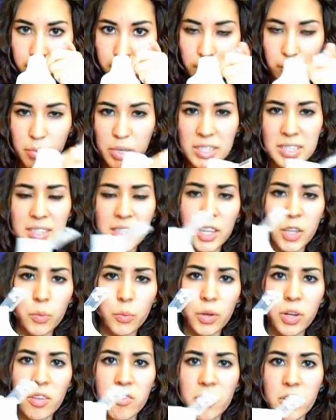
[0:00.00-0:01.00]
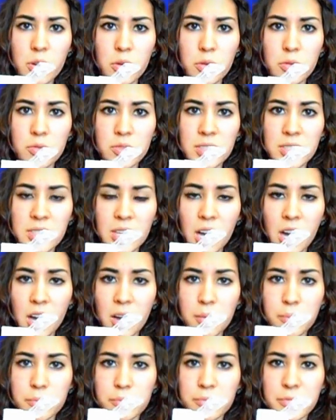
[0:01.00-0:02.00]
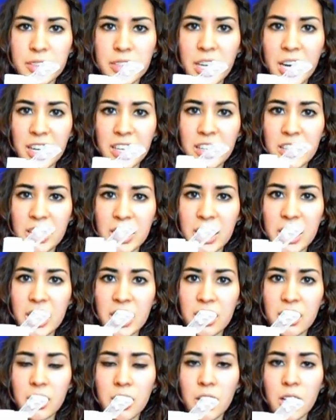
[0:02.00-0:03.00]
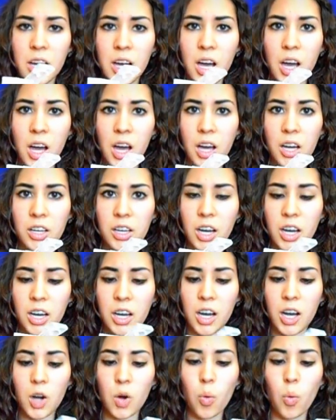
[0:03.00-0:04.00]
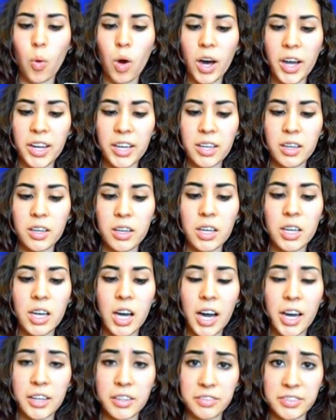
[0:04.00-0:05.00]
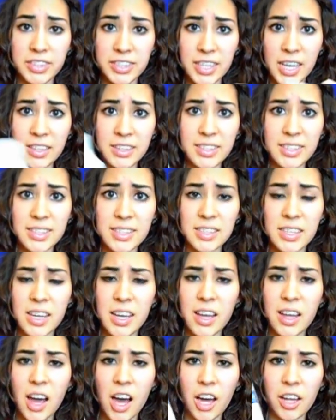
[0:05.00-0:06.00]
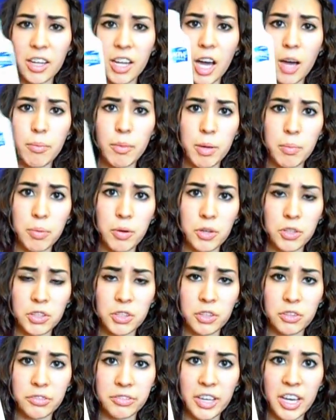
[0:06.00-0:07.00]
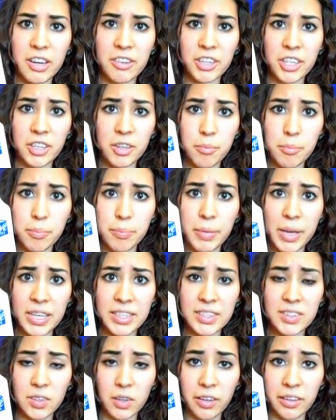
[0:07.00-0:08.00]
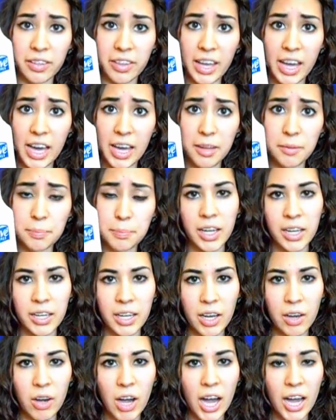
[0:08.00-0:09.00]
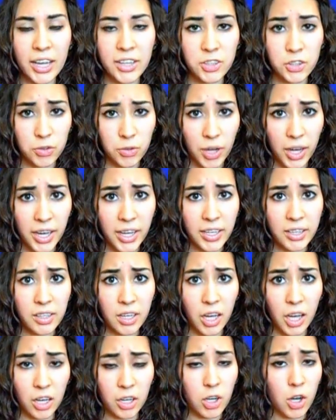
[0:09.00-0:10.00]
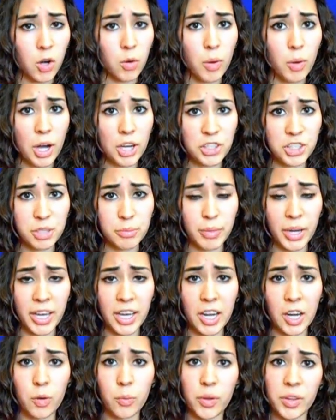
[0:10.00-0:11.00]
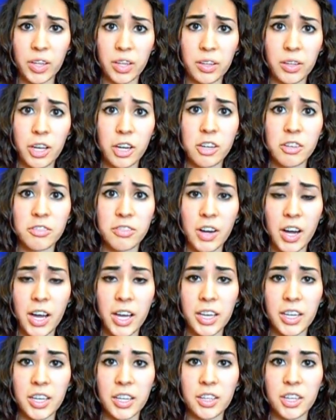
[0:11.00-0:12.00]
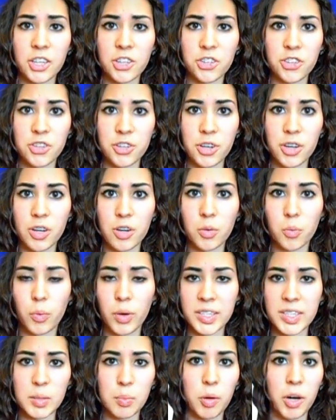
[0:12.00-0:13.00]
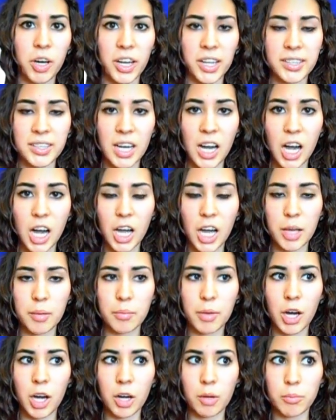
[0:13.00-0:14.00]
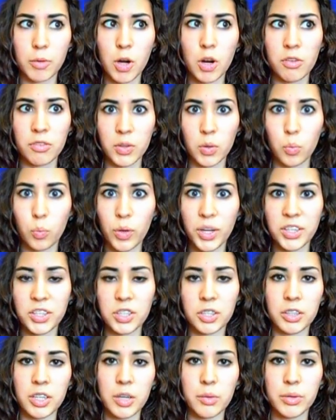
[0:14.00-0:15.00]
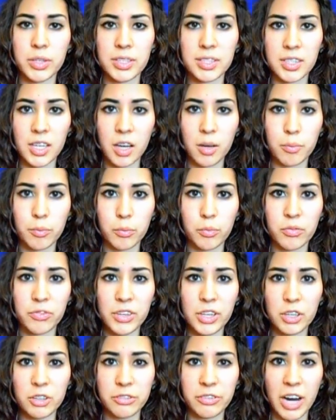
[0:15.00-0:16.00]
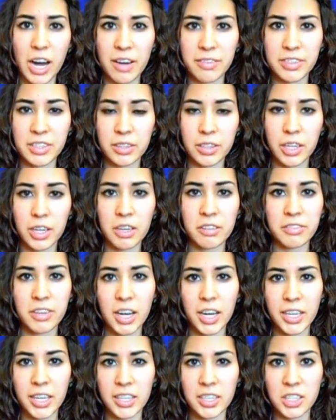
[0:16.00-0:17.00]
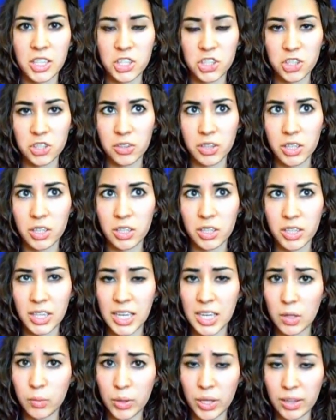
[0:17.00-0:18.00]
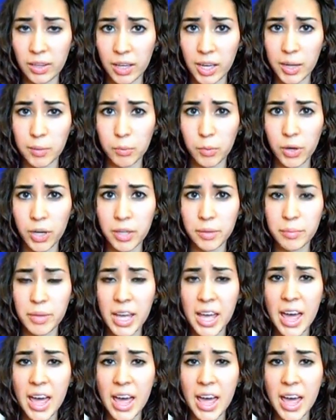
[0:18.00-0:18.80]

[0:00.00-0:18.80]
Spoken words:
But it's another one of those kind of clean, aquatic kind of scents. Not my personal favorite based on that. Now, I tried co-washing my hair with a clarifying conditioner once upon a time over the winter. It was VO5's clarifying conditioner, the kiwi lime one,